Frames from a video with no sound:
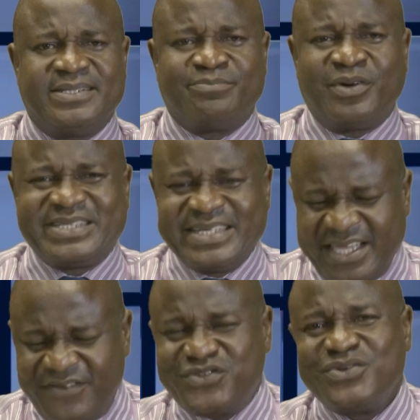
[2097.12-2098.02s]
but it
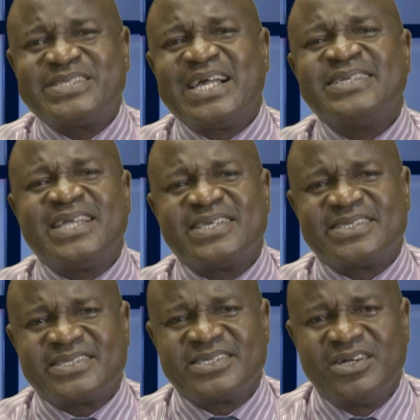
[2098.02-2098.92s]
gives you
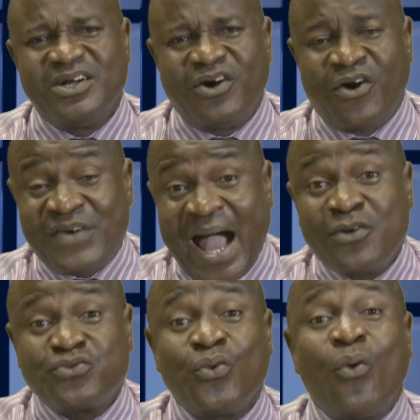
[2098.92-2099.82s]
intelligence of
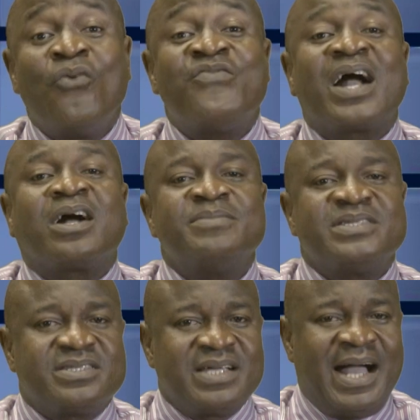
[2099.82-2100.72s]
how to overcome
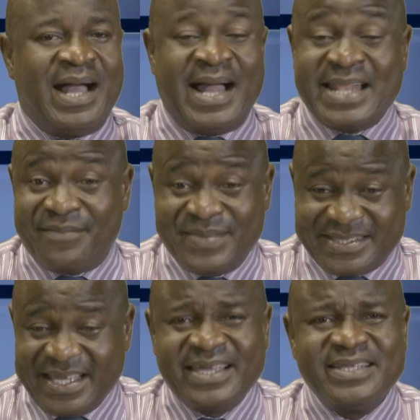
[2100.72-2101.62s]
it. And I've been
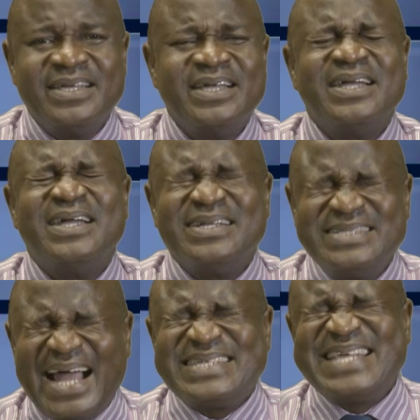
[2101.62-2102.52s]
saying
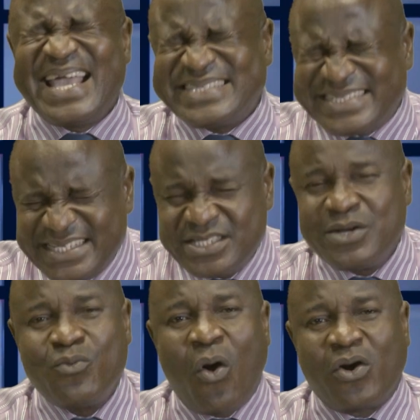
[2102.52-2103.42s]
that there is still
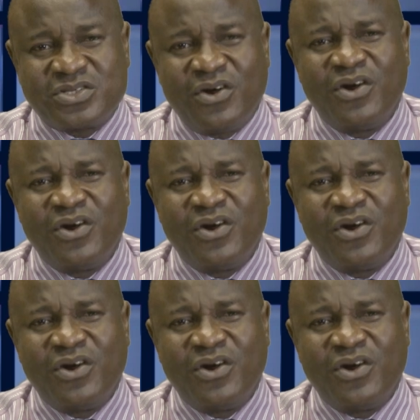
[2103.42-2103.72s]
reward,